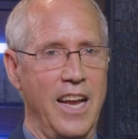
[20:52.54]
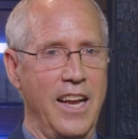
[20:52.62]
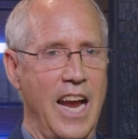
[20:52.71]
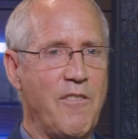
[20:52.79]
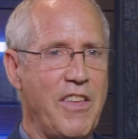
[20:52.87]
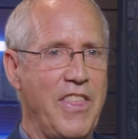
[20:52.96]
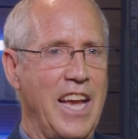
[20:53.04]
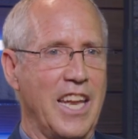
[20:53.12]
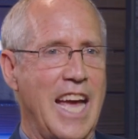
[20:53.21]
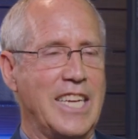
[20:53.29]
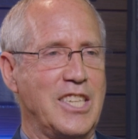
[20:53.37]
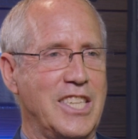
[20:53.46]
everything
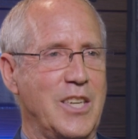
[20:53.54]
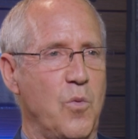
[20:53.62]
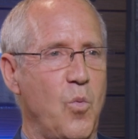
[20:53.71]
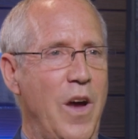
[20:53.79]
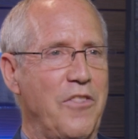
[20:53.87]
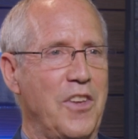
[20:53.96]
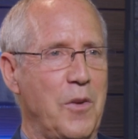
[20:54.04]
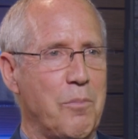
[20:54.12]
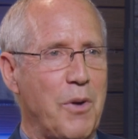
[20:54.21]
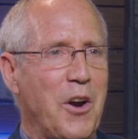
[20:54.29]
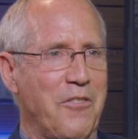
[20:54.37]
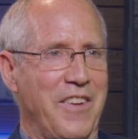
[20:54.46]
Elijah did wasn't
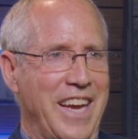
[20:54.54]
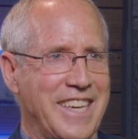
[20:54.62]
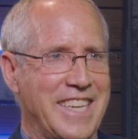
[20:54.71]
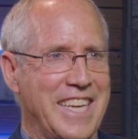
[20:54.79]
perfect.